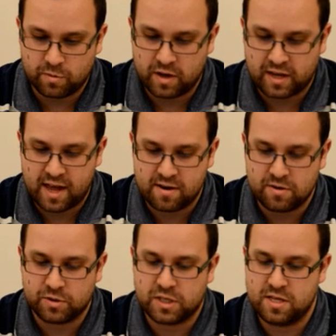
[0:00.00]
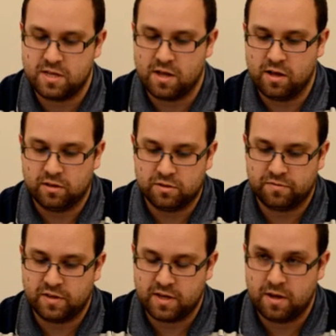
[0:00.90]
again, you'll see that a lot of
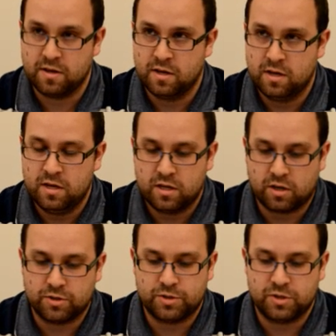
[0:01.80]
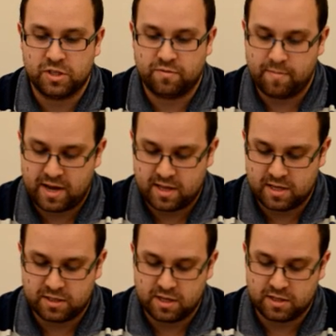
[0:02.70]
the constructors for making
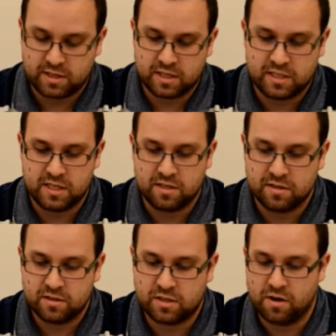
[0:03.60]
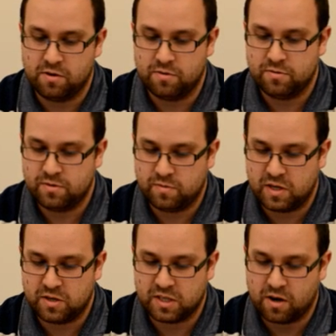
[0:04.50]
these things are consistent. So we're
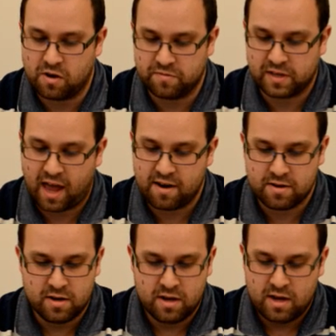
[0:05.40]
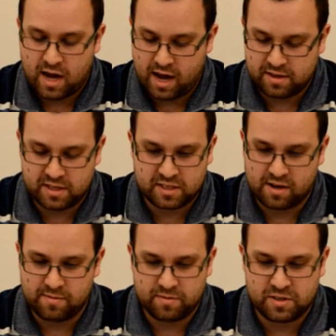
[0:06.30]
using of again, and this
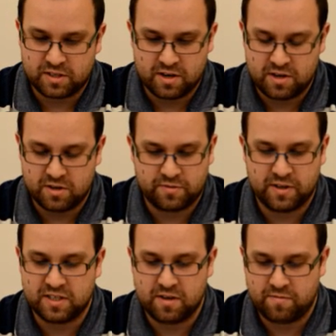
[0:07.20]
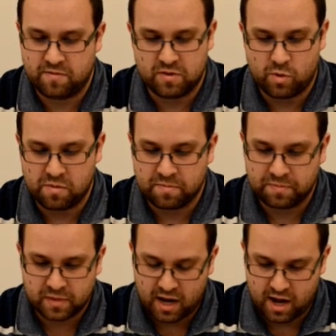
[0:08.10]
time I'm just going to use 1351,
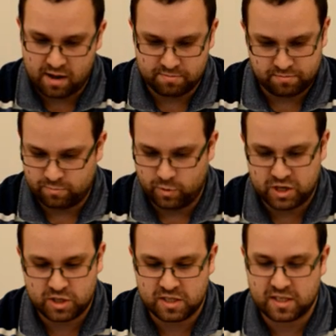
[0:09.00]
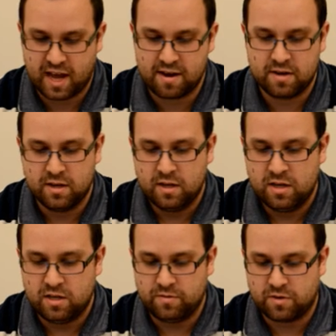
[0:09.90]
um, which is again,
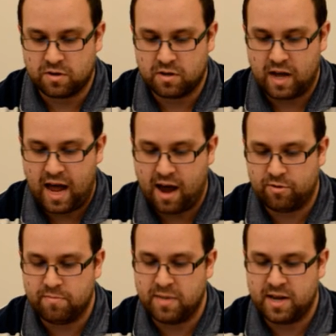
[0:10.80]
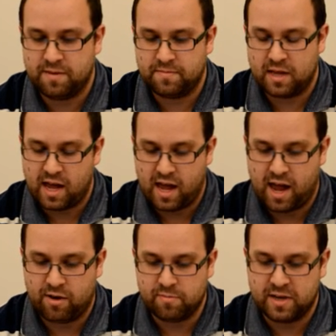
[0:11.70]
you've got hour minute,
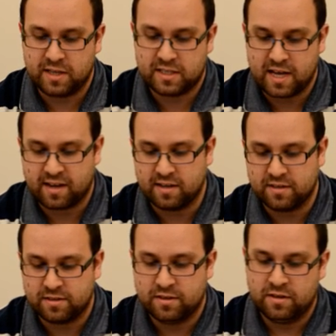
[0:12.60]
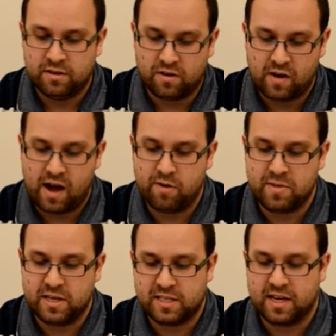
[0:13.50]
hour minute second, or hour
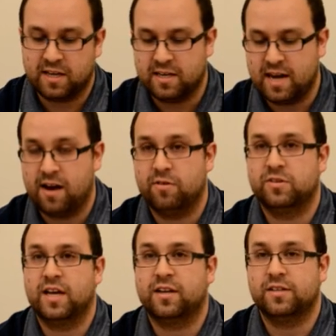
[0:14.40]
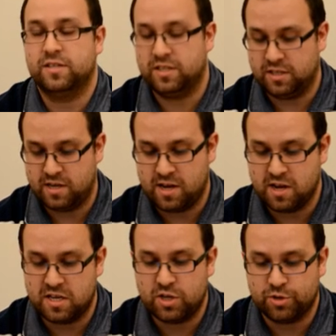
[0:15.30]
minute second and nanosecond. So this is an
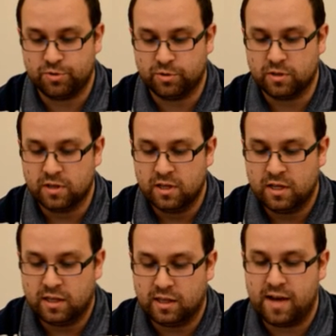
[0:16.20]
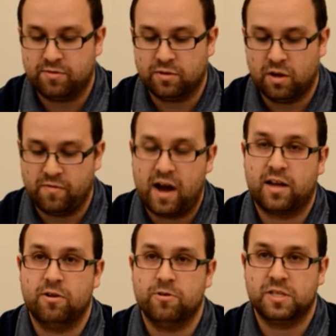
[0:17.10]
additional level of
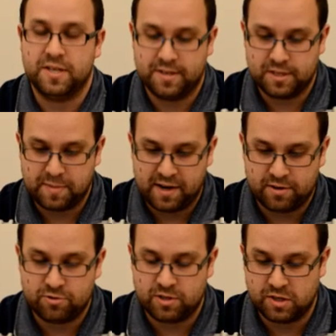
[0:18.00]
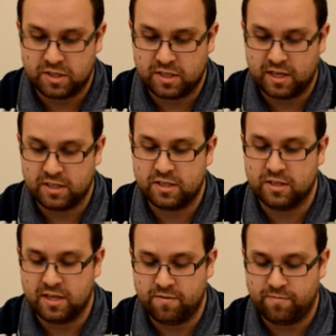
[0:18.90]
accuracy that's been introduced into
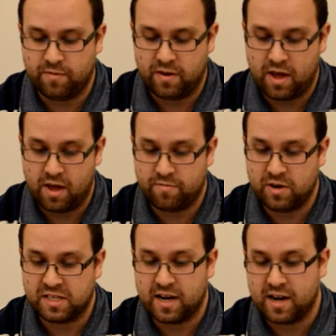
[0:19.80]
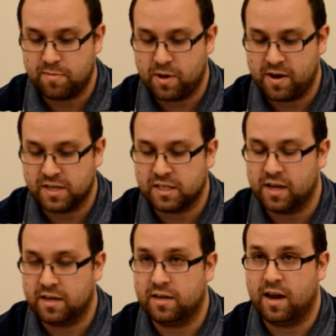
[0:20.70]
the uh, 310 APIs,
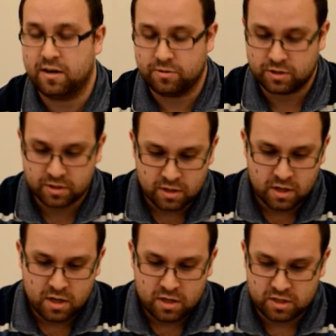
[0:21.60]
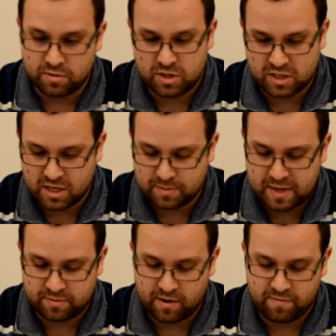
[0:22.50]
uh, nanos. So we're just going to
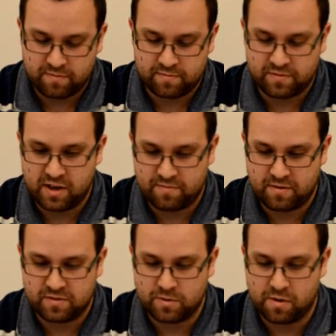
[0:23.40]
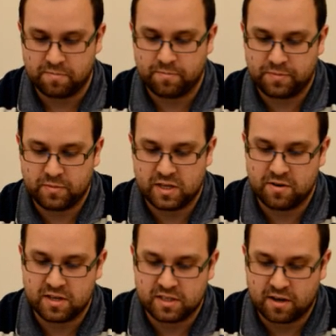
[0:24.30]
specify 1351. We don't
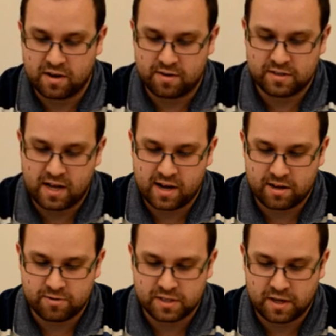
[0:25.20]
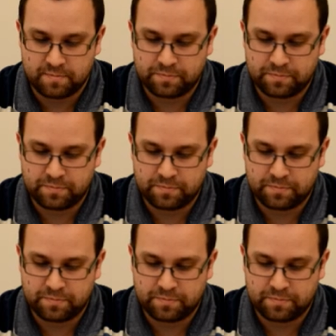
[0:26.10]
need to go down to accuracy.